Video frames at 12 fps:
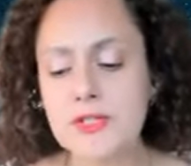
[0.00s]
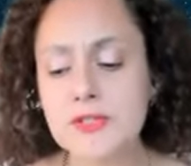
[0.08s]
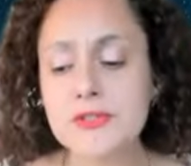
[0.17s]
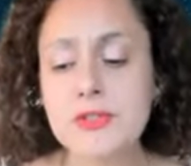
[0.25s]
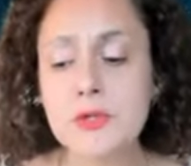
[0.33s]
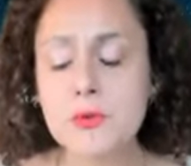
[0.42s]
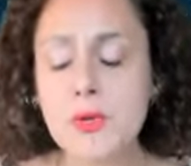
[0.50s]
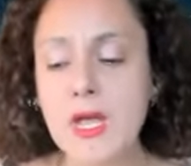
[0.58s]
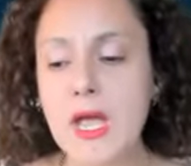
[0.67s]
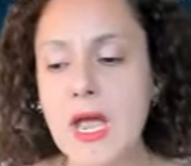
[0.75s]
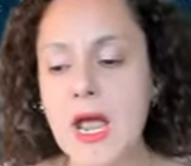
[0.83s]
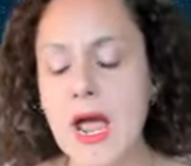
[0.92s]
So,
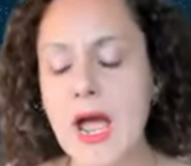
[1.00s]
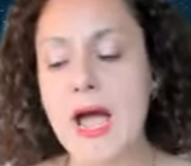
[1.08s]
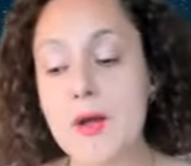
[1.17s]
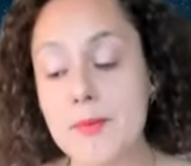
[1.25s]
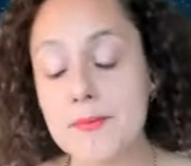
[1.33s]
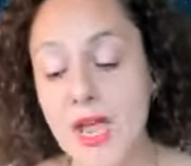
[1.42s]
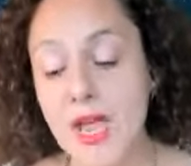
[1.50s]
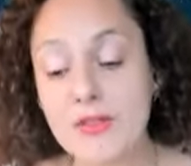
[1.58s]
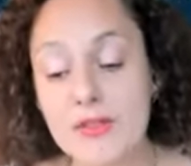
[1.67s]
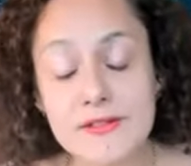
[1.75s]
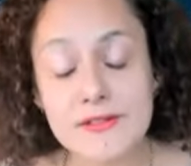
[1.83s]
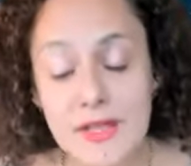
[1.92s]
um,
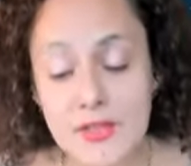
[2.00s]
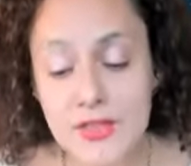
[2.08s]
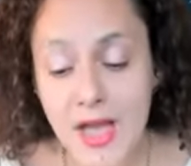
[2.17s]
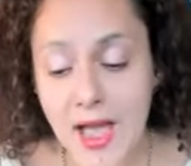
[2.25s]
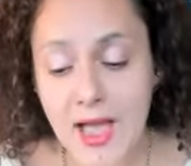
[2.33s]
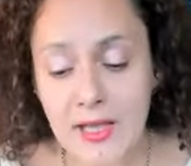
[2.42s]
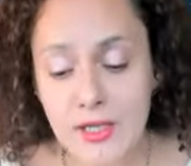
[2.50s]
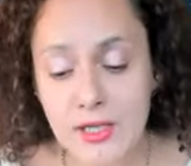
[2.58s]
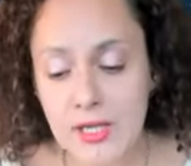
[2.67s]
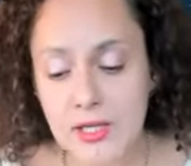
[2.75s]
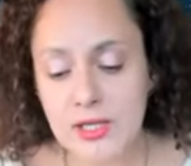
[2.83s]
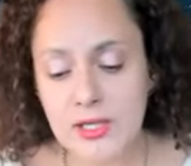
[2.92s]
having said that,
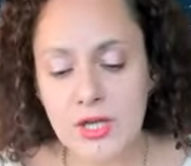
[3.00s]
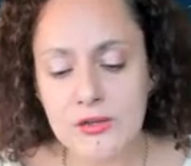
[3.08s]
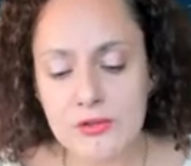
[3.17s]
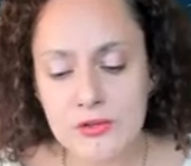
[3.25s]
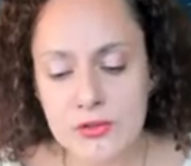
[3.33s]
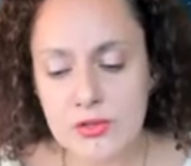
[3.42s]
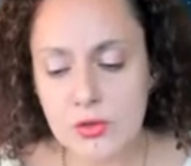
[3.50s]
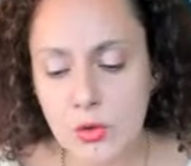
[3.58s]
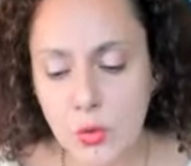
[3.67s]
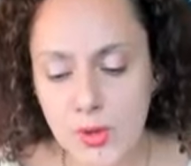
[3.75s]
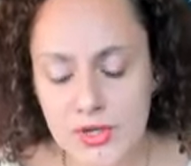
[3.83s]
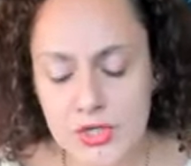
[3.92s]
and in answer to your
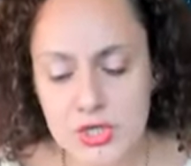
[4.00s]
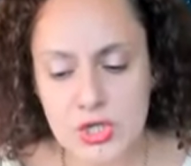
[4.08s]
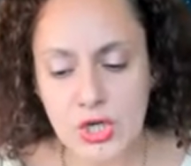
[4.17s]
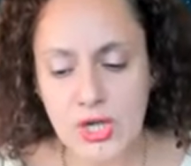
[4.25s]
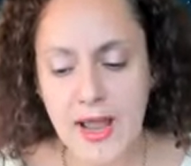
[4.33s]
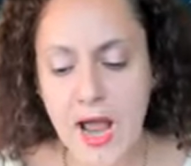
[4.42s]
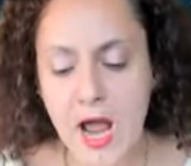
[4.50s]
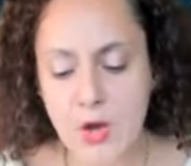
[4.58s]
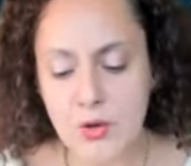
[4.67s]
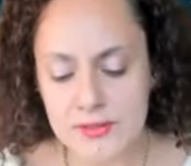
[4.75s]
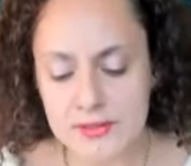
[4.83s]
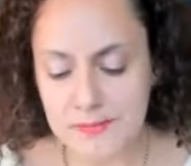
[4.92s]
question,
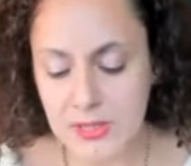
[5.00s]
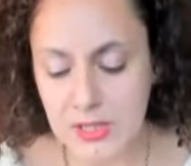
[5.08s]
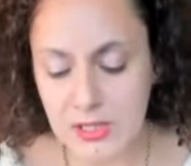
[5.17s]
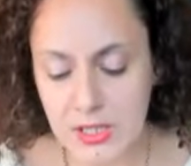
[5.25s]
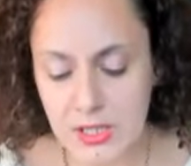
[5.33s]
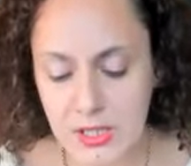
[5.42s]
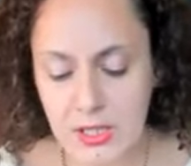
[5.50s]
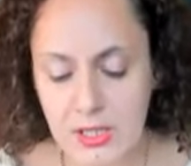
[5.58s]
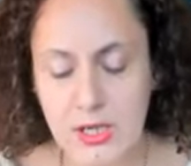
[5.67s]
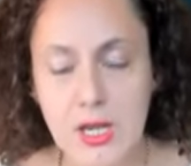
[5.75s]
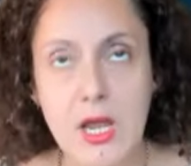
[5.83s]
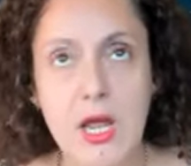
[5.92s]
how does it begin?